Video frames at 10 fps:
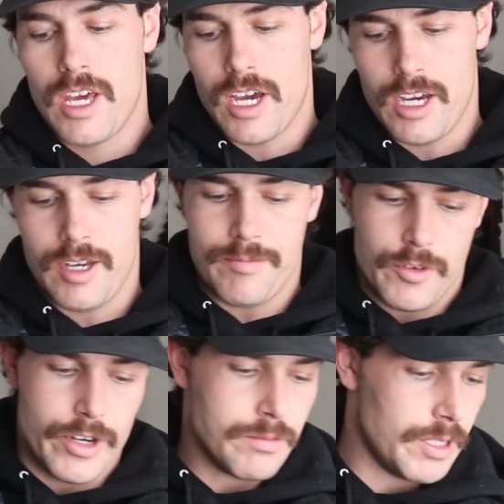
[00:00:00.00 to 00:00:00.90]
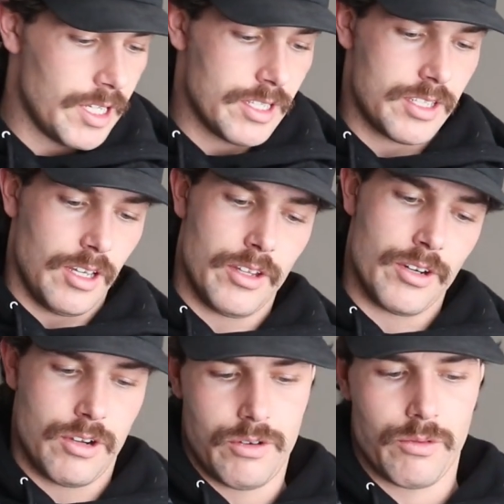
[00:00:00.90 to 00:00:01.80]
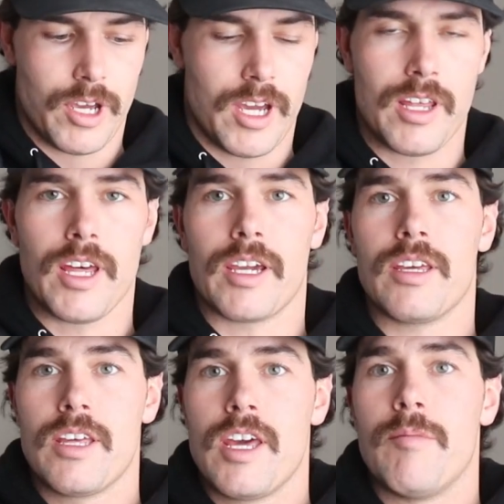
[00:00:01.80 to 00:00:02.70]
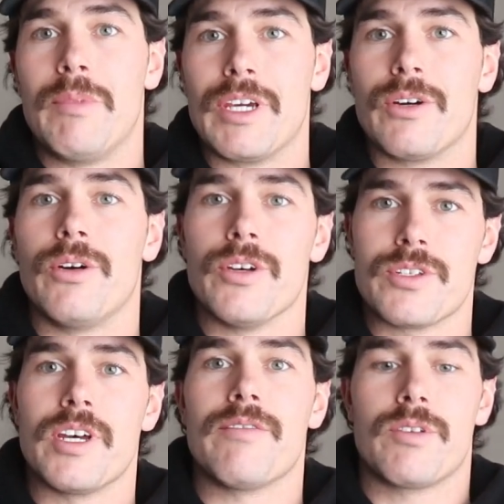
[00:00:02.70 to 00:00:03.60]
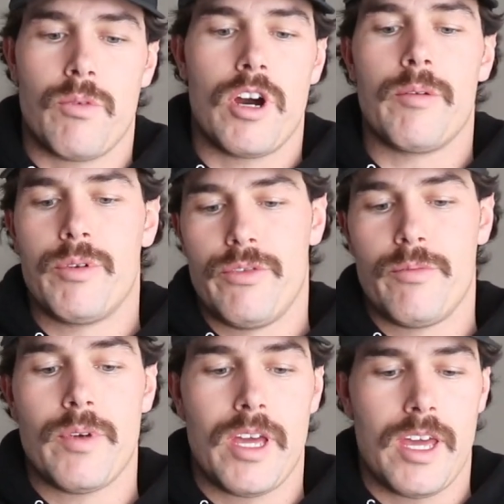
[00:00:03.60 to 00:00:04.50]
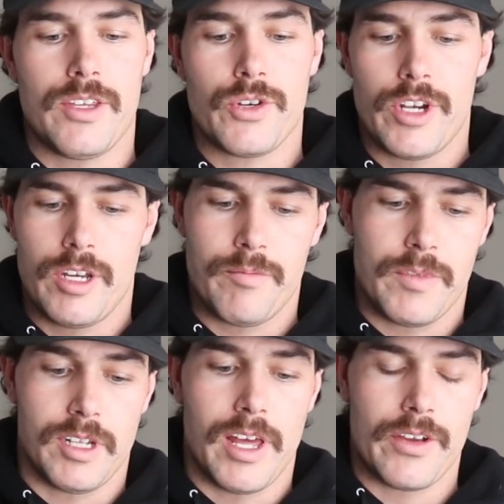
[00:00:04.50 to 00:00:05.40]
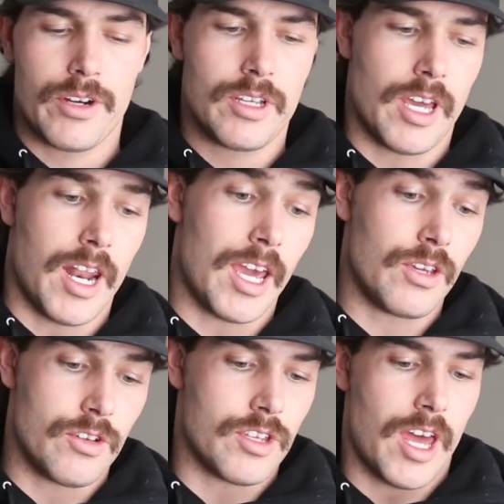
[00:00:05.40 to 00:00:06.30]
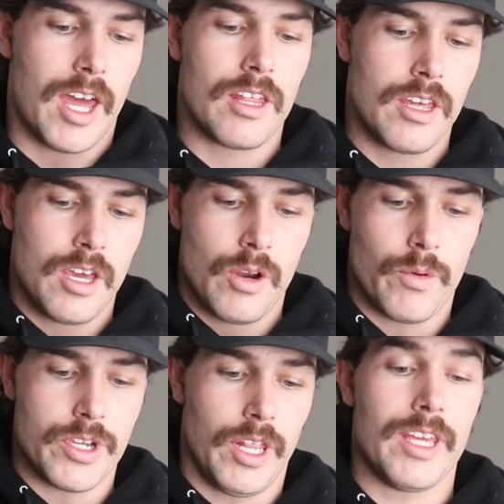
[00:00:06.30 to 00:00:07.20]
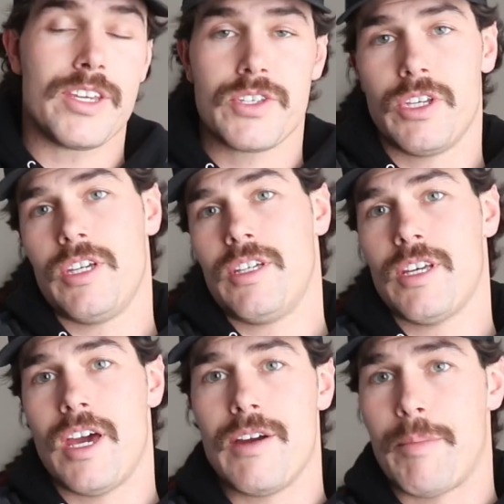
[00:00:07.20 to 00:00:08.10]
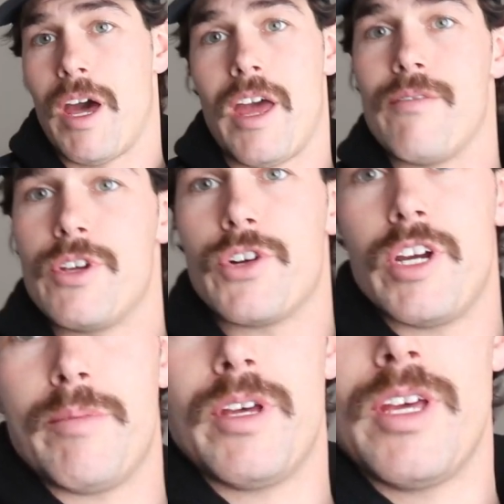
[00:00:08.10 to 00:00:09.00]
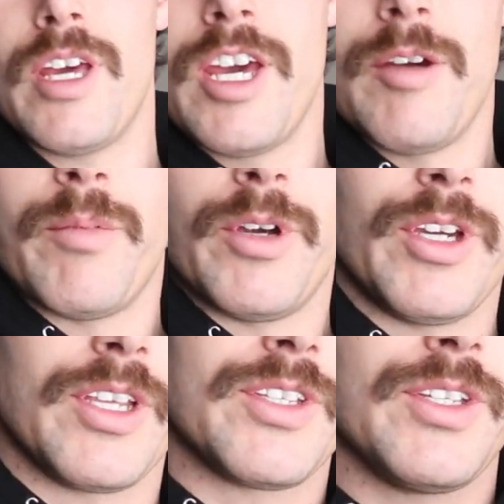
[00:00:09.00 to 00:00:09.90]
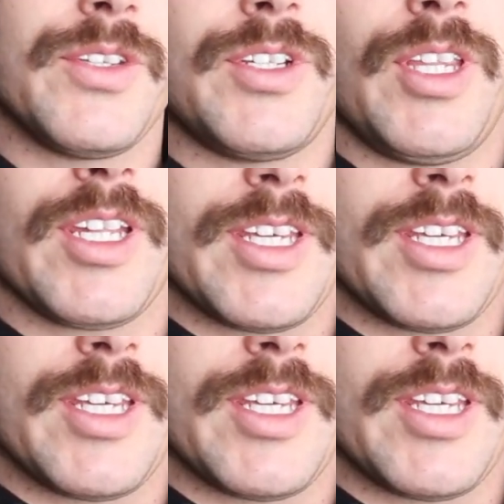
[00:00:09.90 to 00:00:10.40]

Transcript: CRISPI does sell their own kind of like mink oil stuff to waterproof them and treat them, the leather, and I use that religiously every trip. But you can still see, like,